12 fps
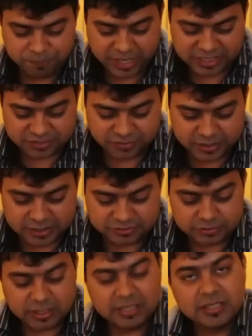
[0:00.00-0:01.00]
As far
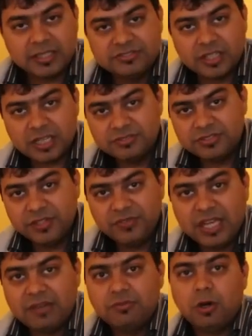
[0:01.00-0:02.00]
as other things are concerned,
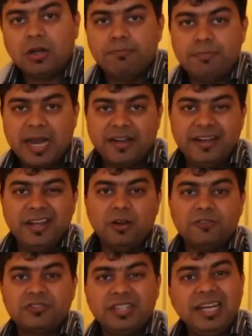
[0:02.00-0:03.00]
we have got a battery
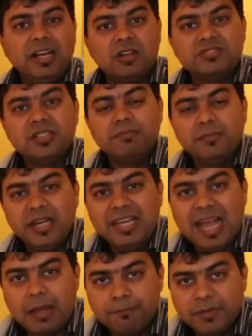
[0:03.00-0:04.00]
of 3000
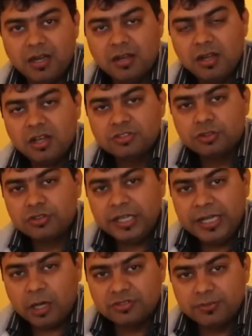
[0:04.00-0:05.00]
milliampere. So
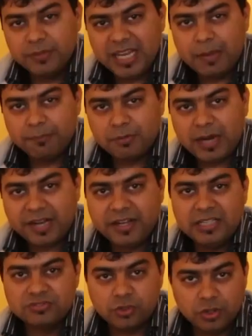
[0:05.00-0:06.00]
3000 milliampere
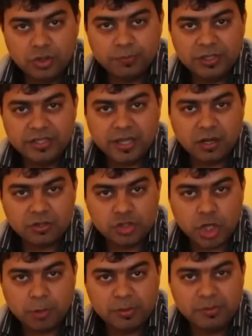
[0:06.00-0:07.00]
battery is going to be there on
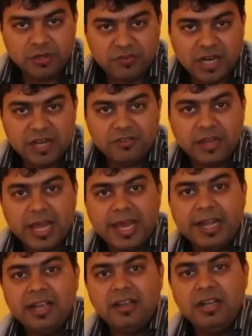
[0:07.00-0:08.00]
Xiaomi Mi 5,
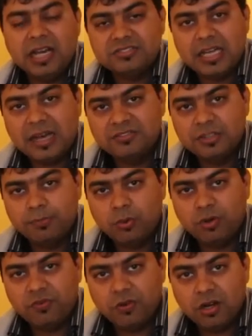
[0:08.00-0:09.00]
and it does have
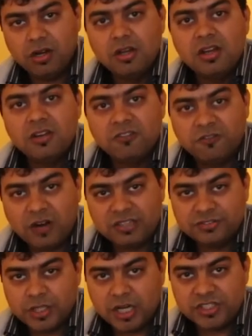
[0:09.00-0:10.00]
support for
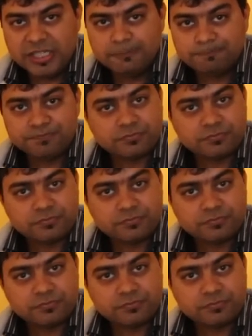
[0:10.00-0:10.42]
fast charging,